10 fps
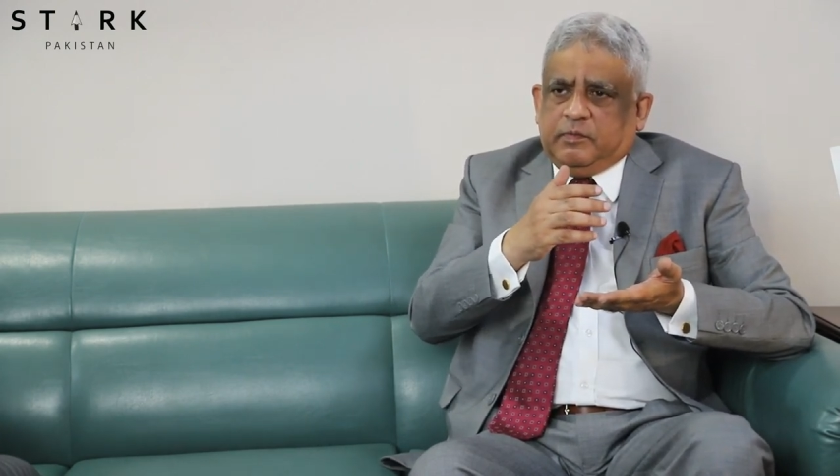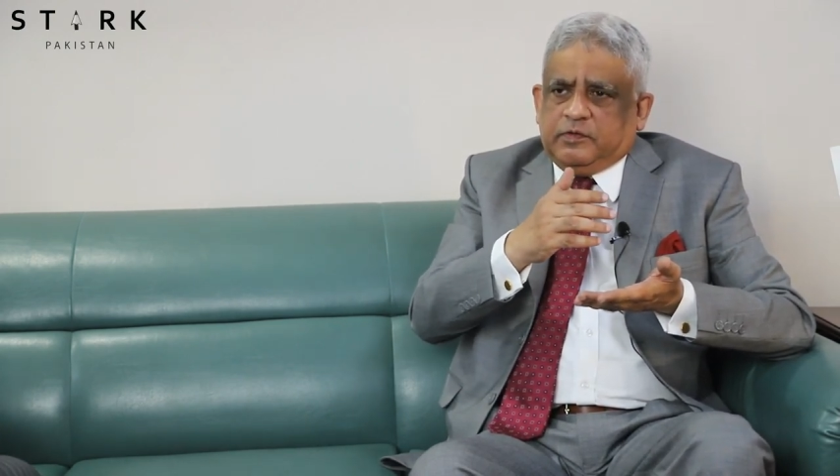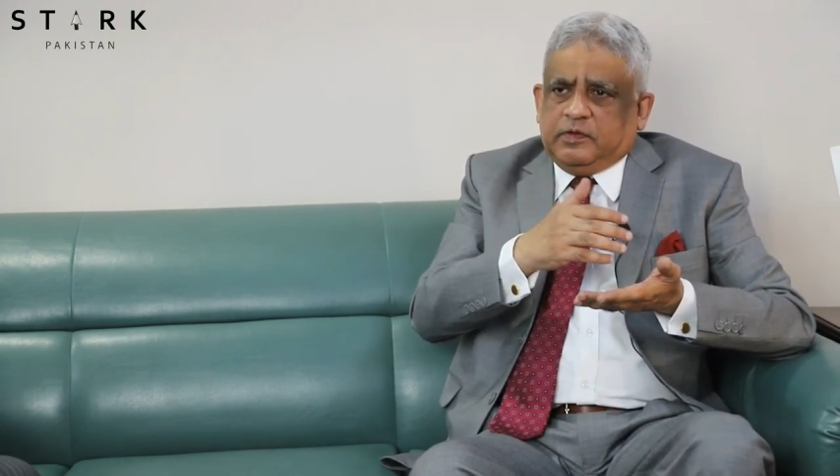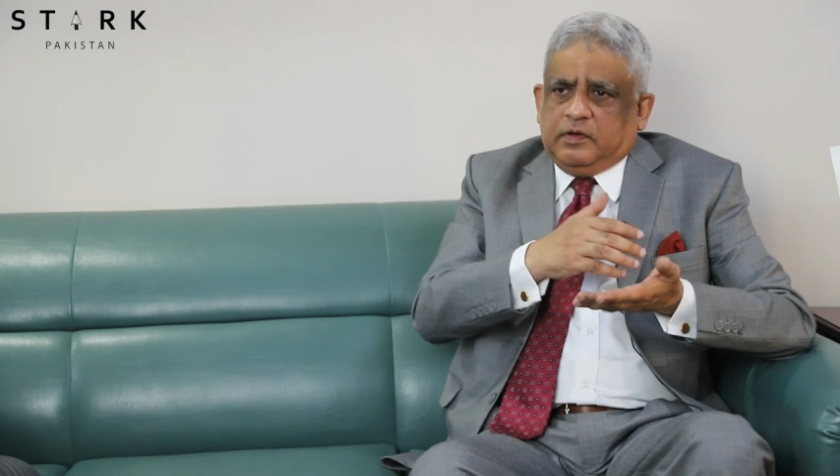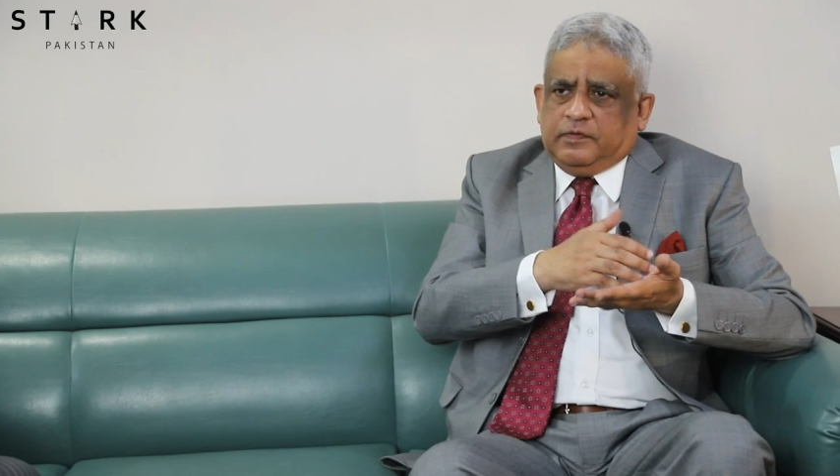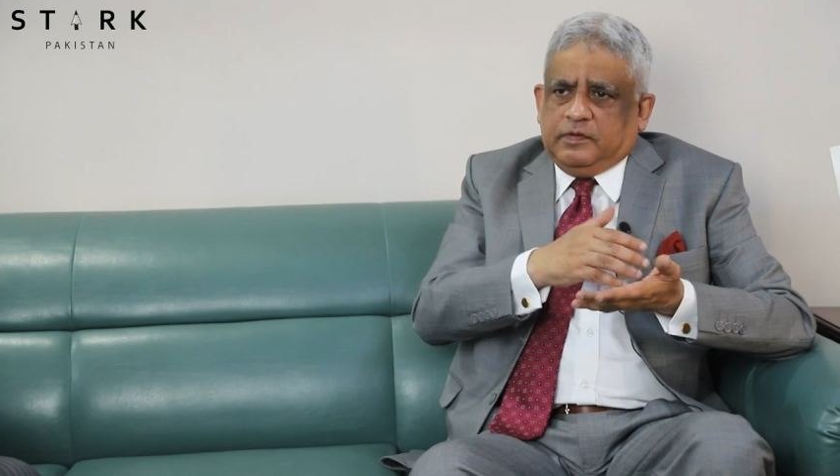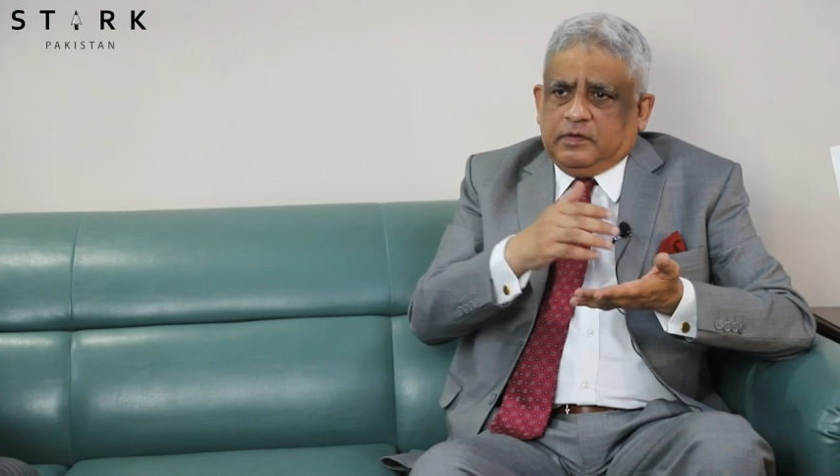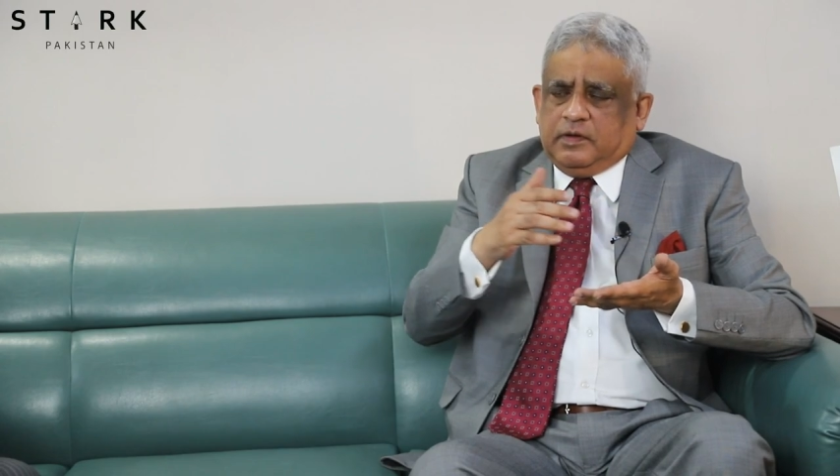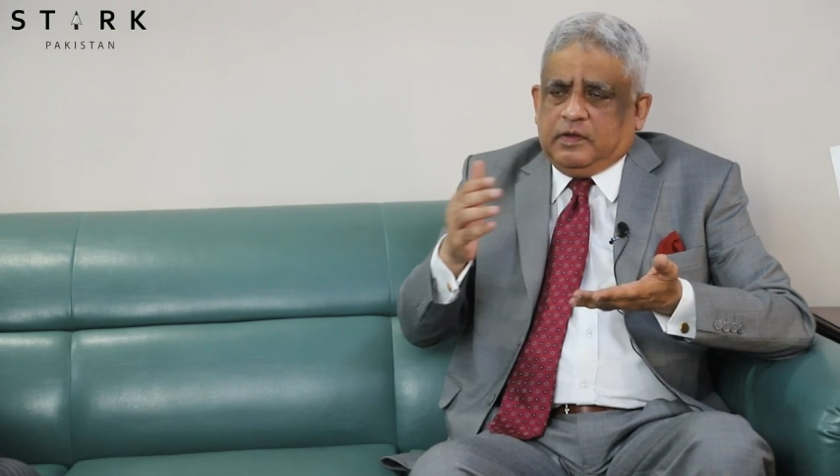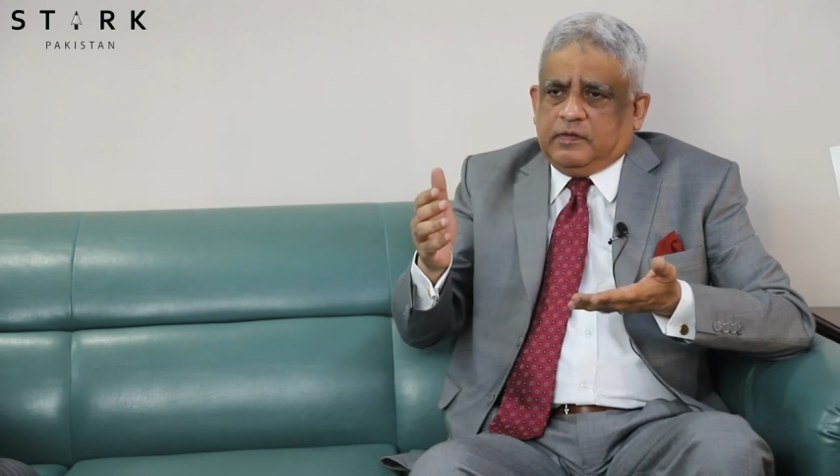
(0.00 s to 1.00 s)
mashallah,
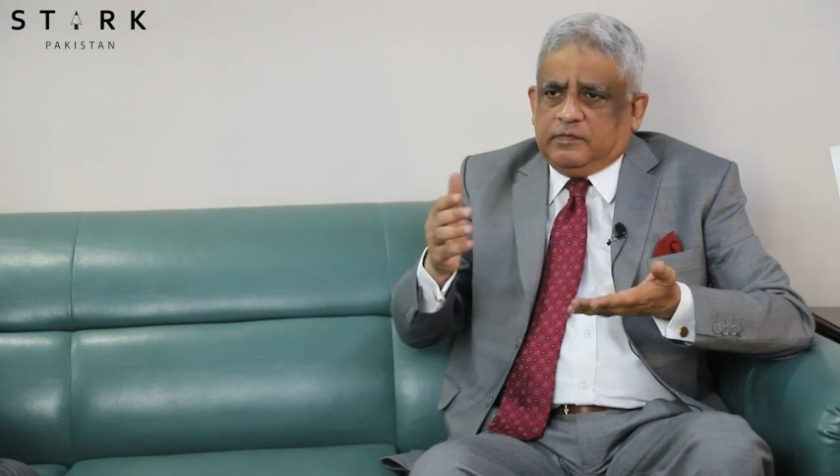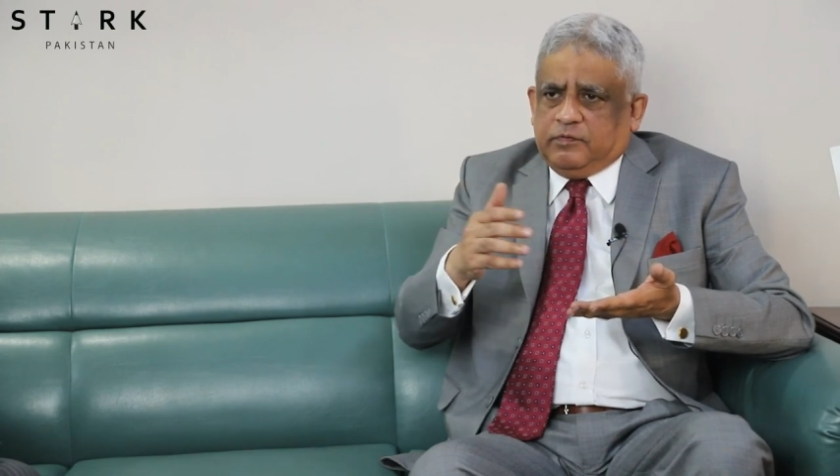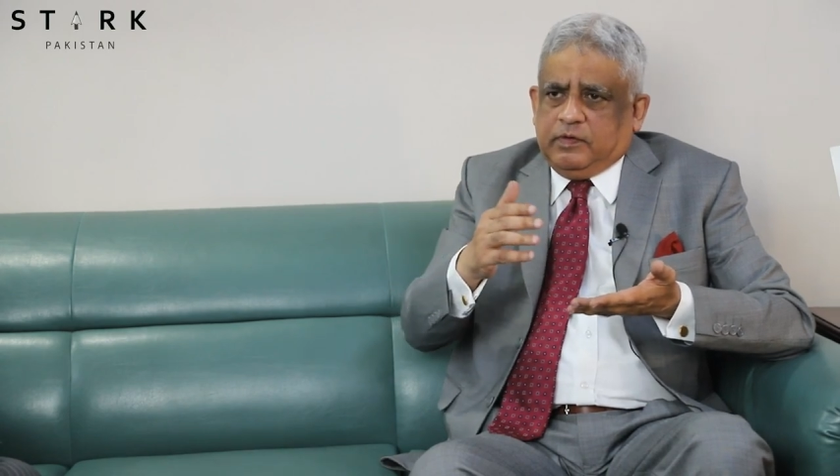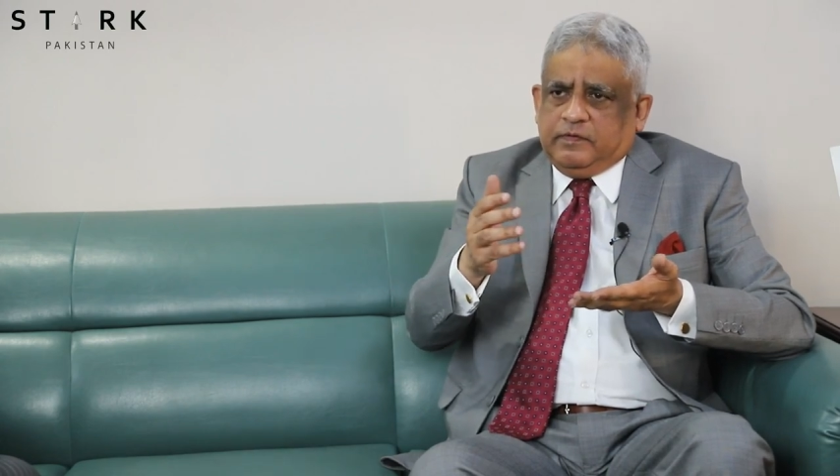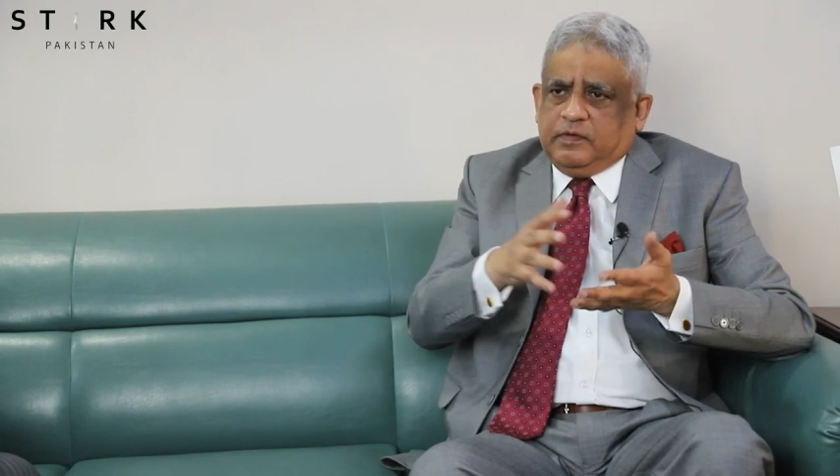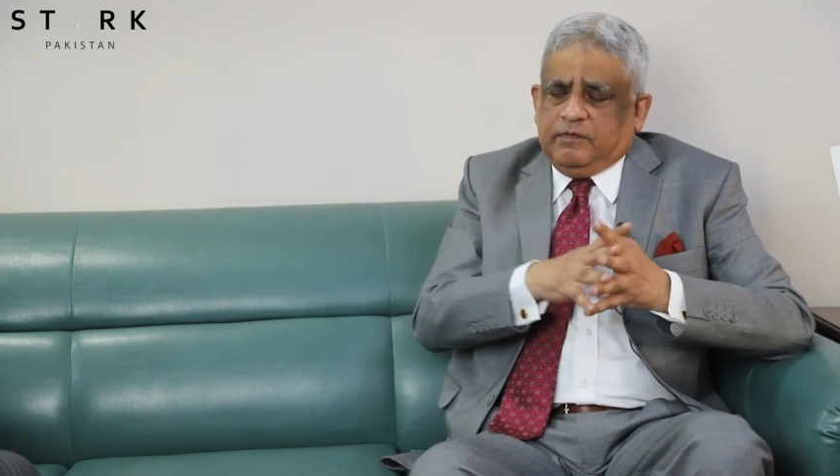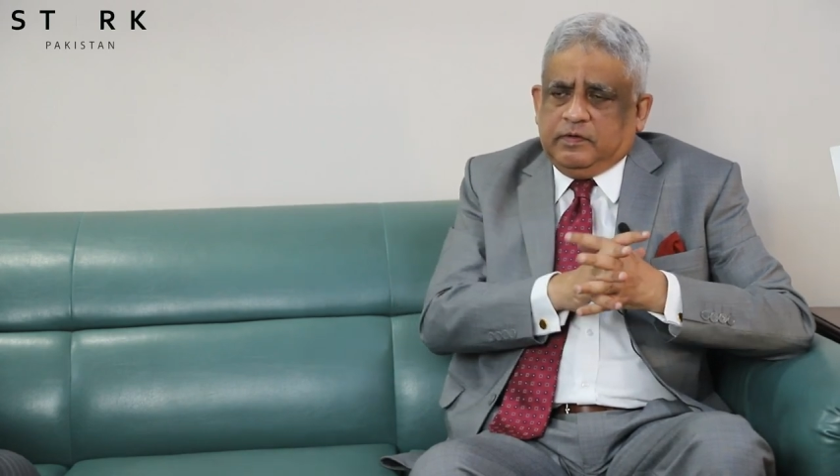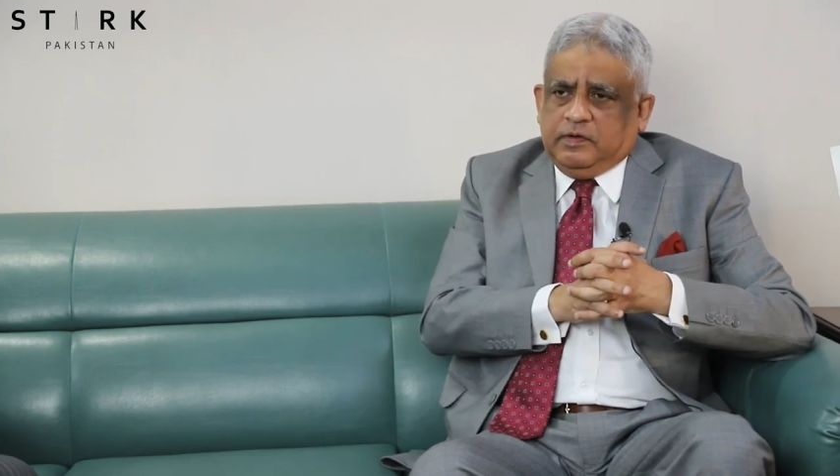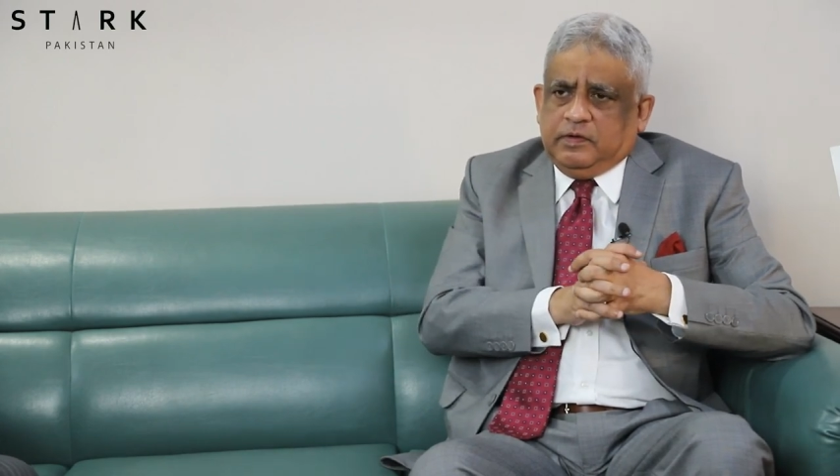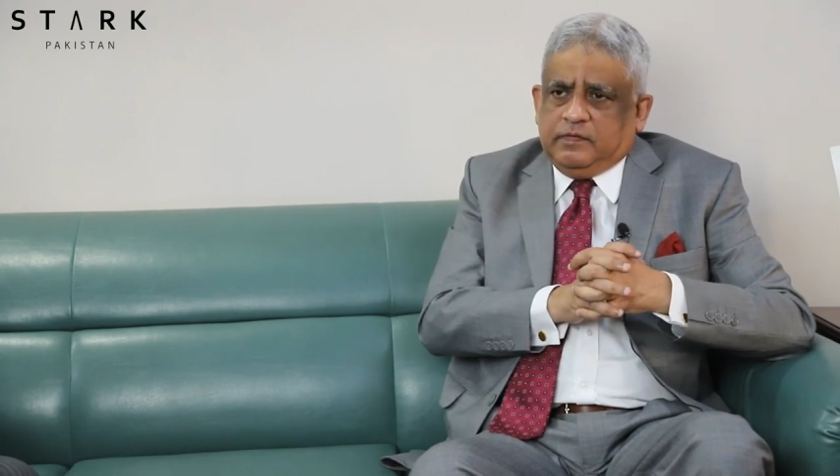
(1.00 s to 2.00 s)
in the last
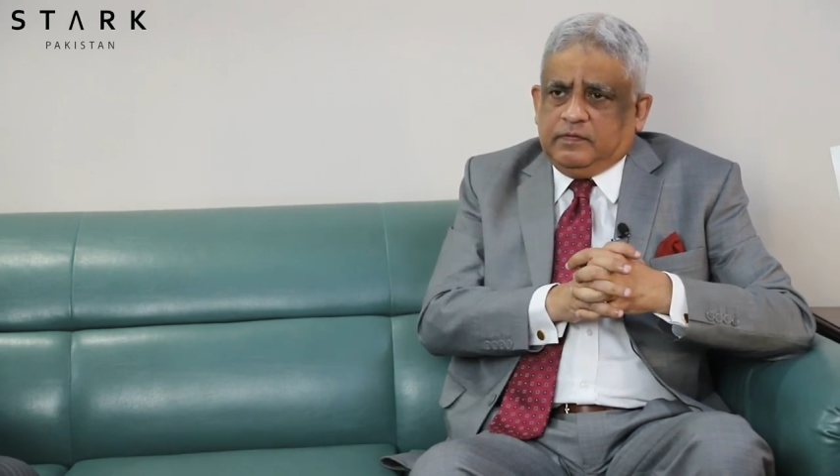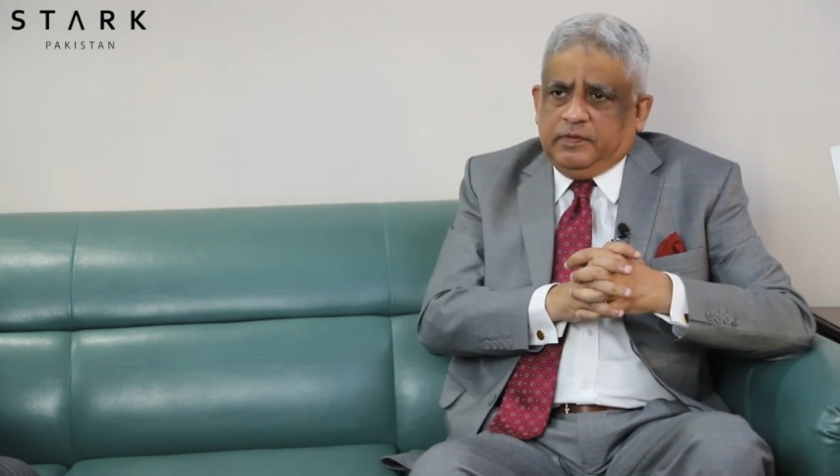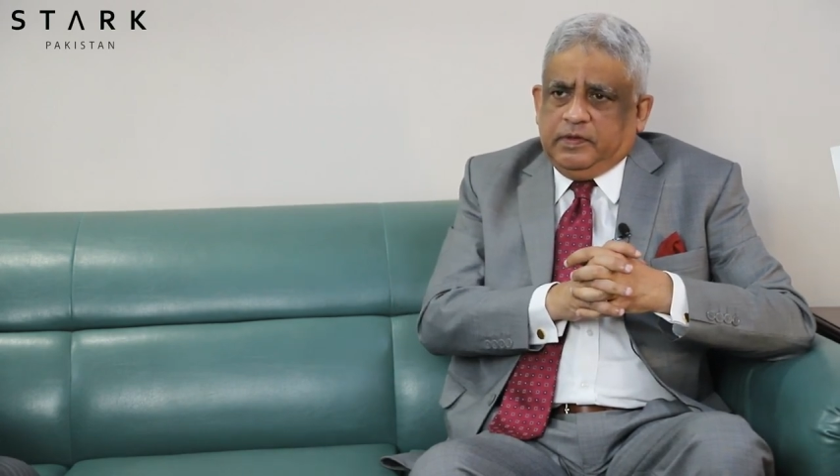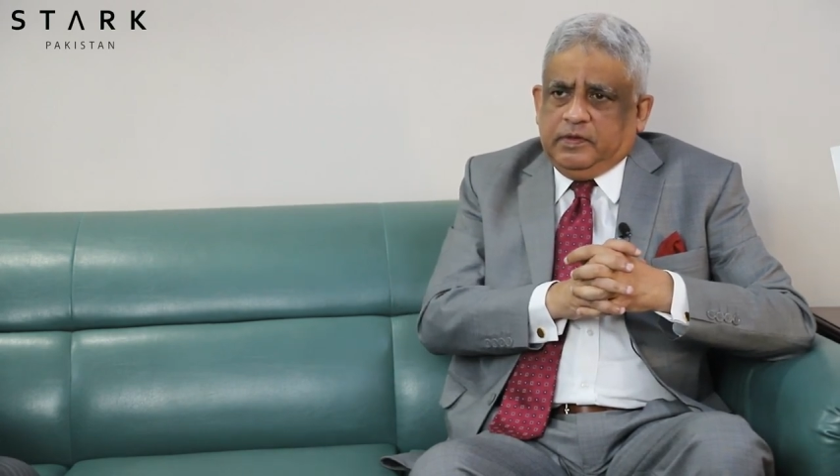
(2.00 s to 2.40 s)
27 years,